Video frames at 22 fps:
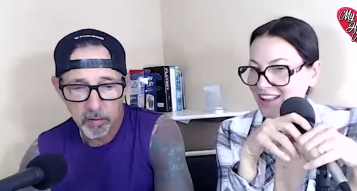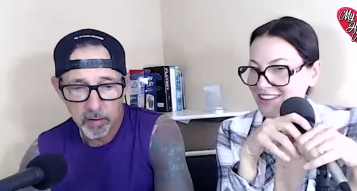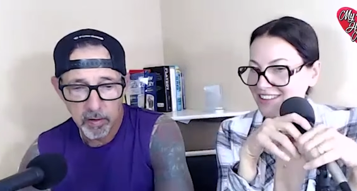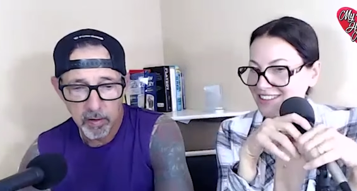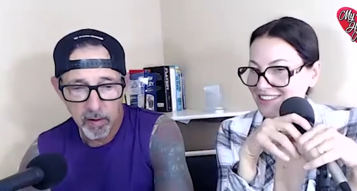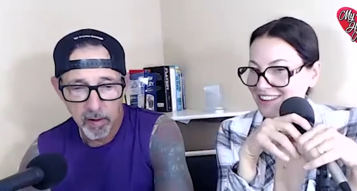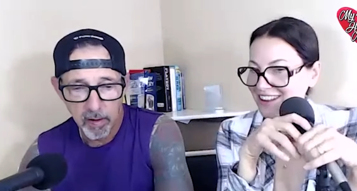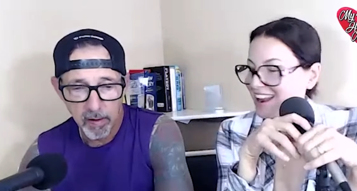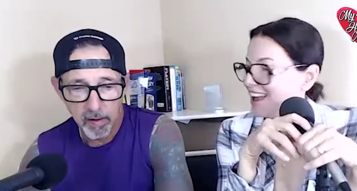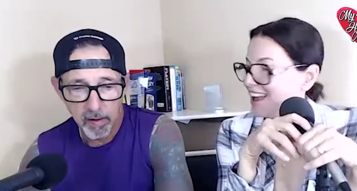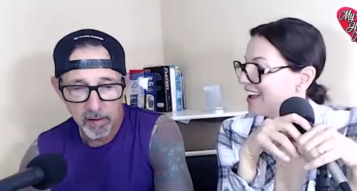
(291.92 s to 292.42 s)

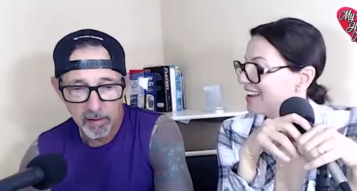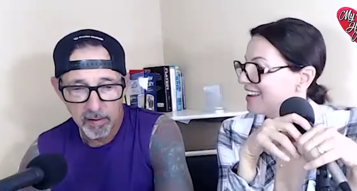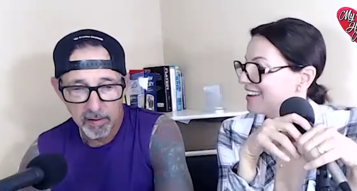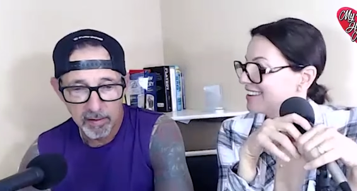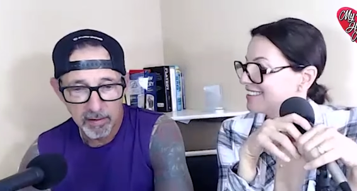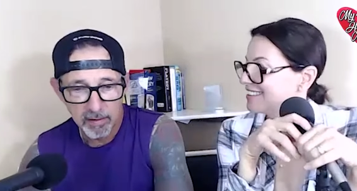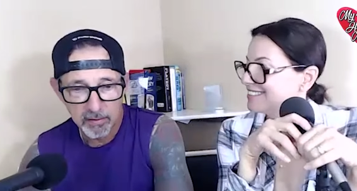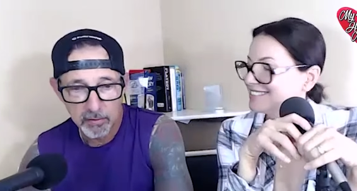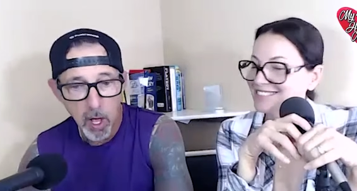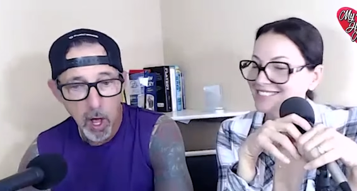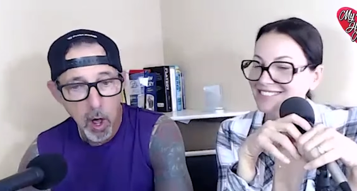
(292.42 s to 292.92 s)
Speaker 1: should I?
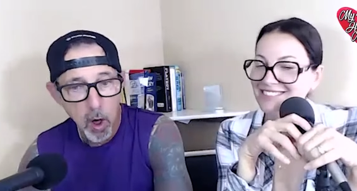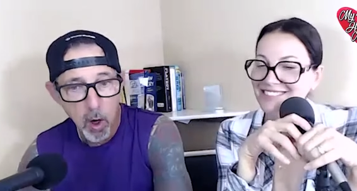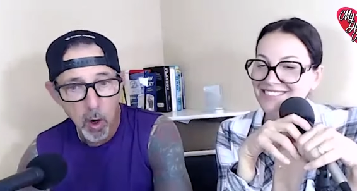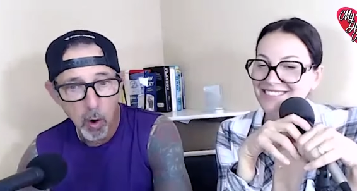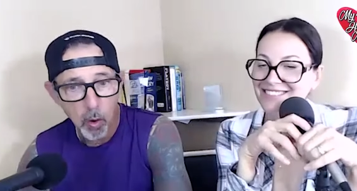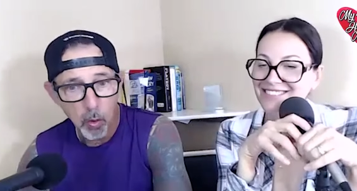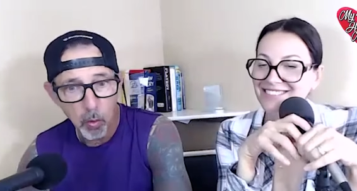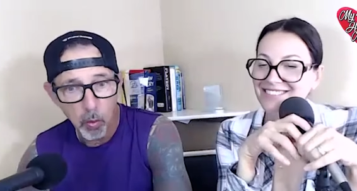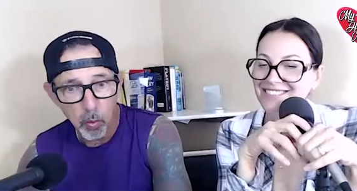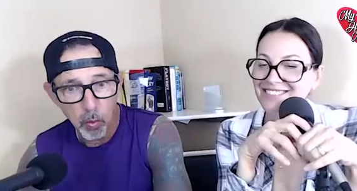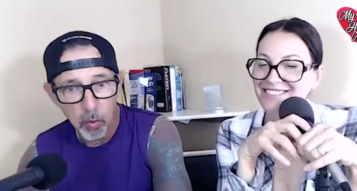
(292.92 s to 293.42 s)

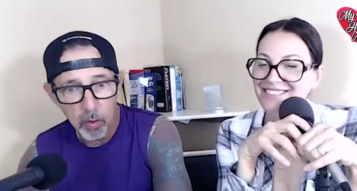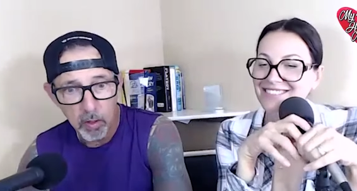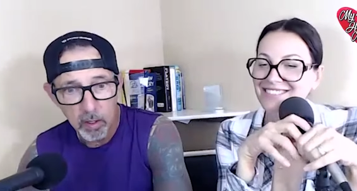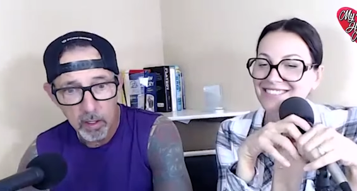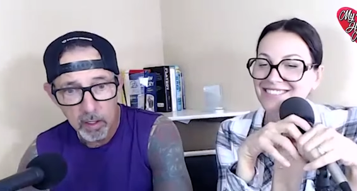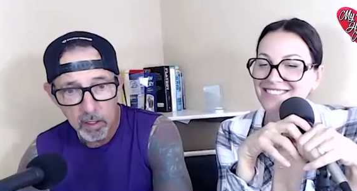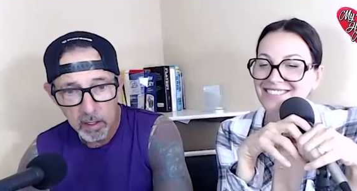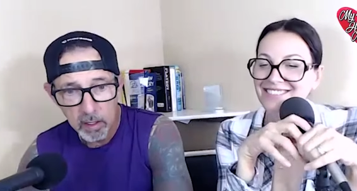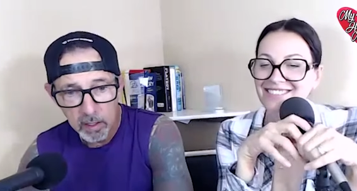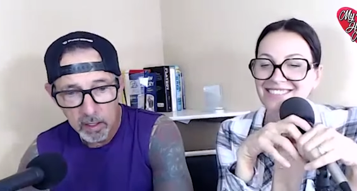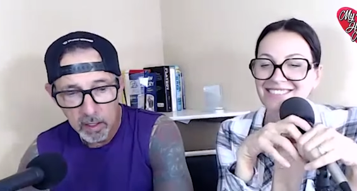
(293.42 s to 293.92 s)
No.
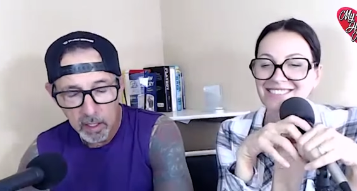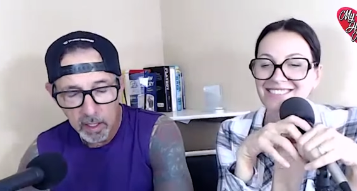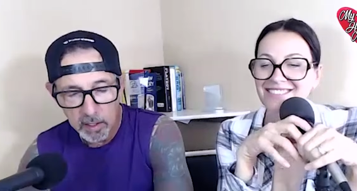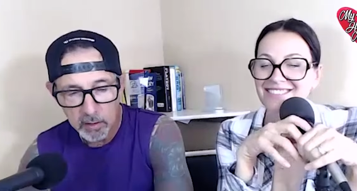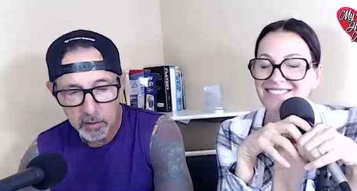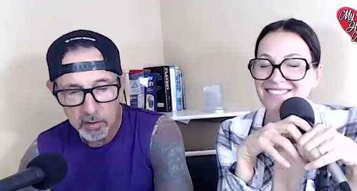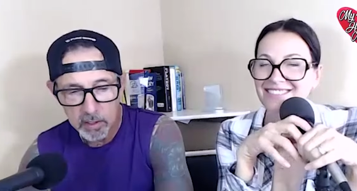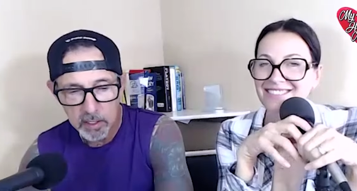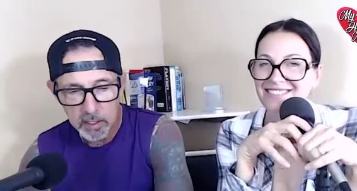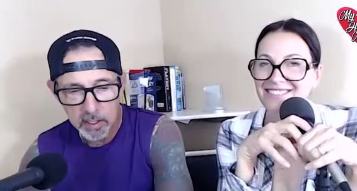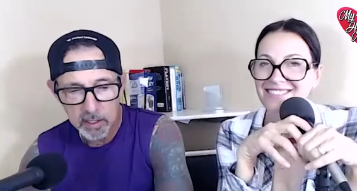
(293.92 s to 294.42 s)
Are
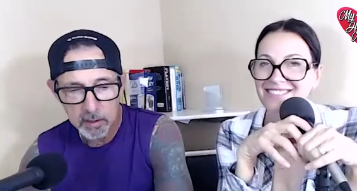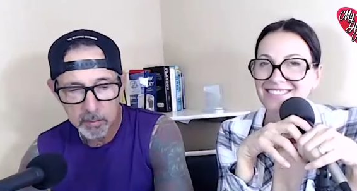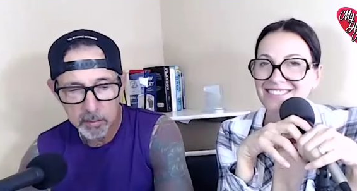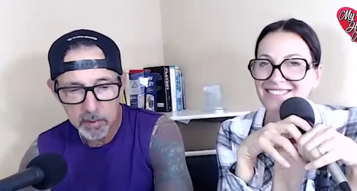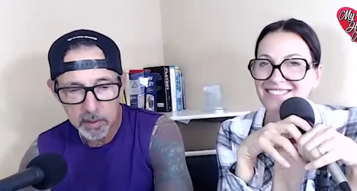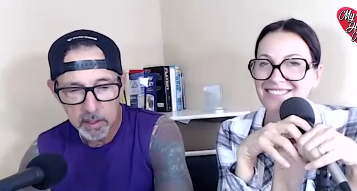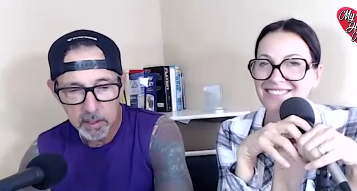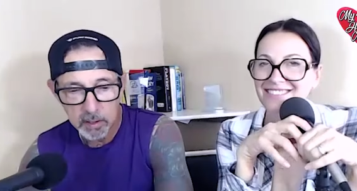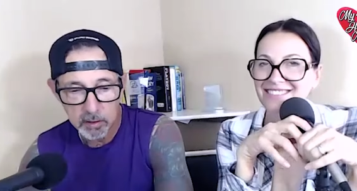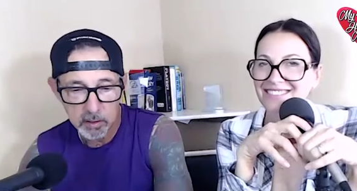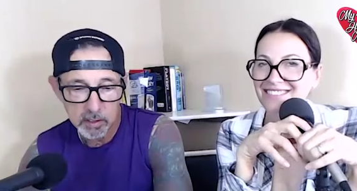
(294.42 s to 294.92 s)
you kidding me?
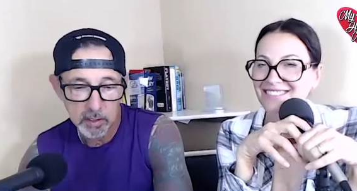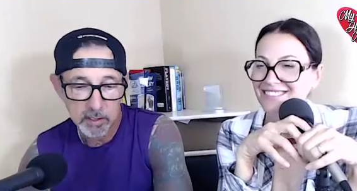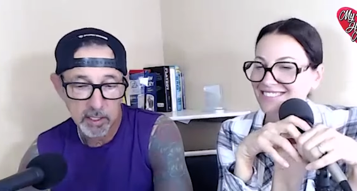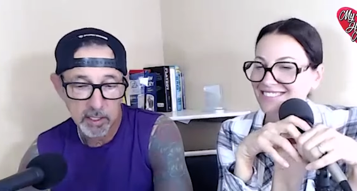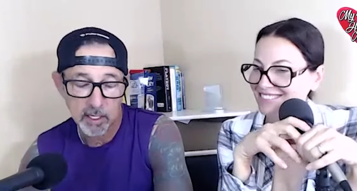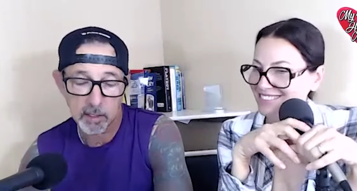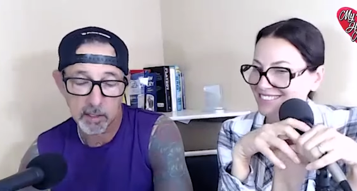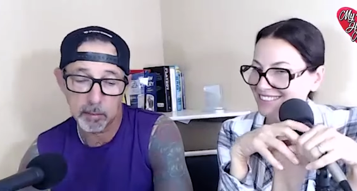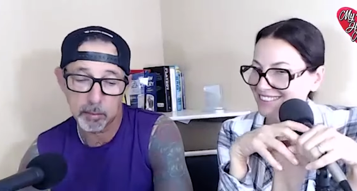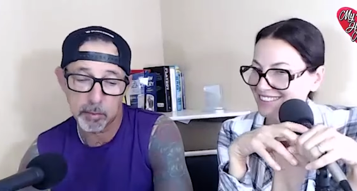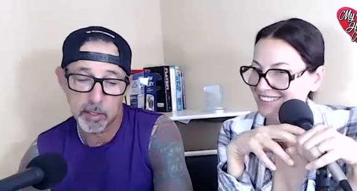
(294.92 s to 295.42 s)
You could
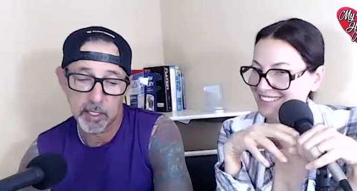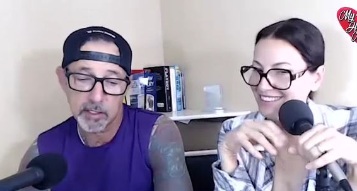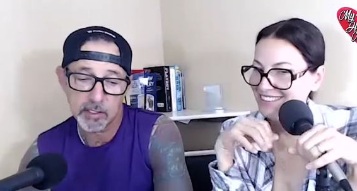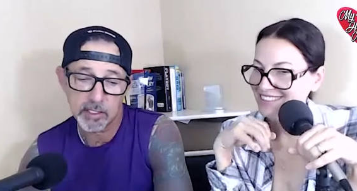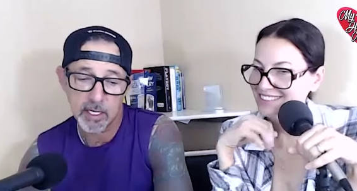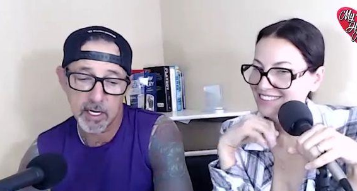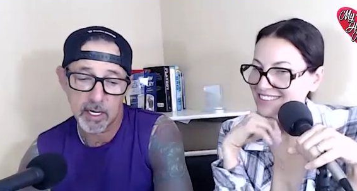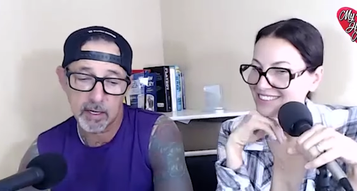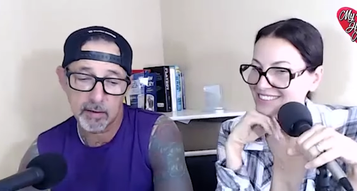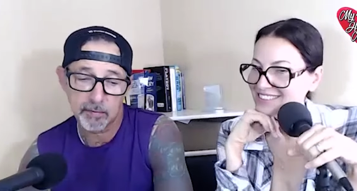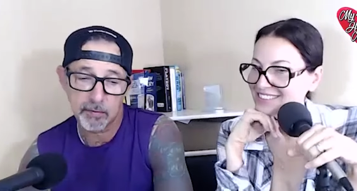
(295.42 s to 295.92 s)
take a breast
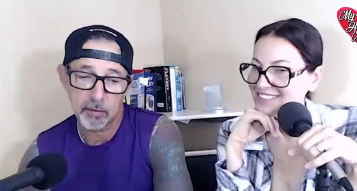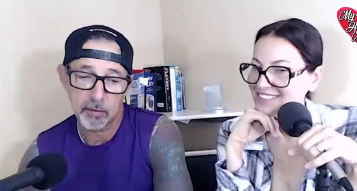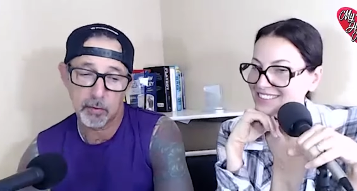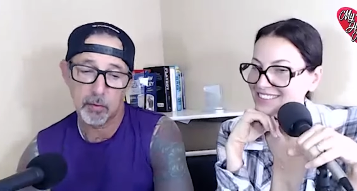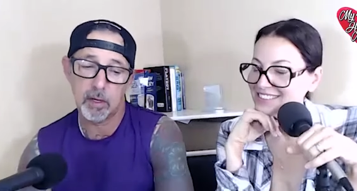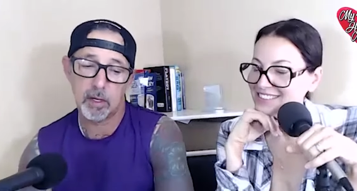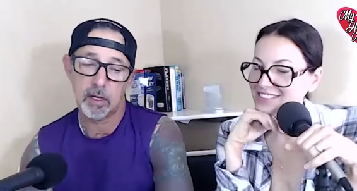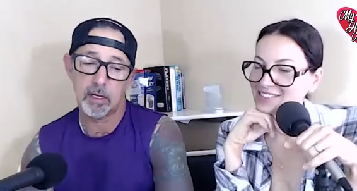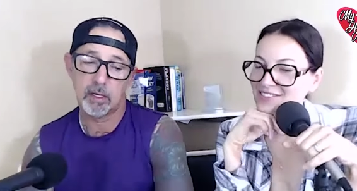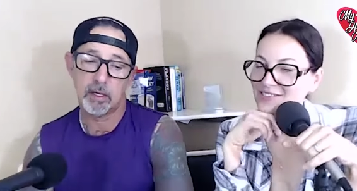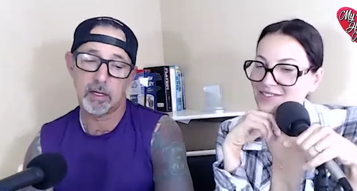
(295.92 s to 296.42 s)
out if you
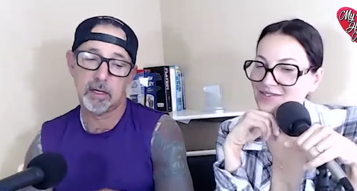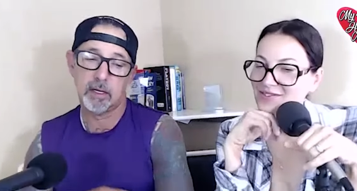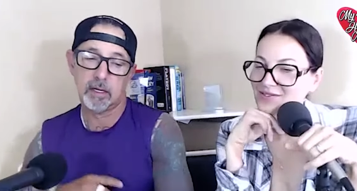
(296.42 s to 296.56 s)
want.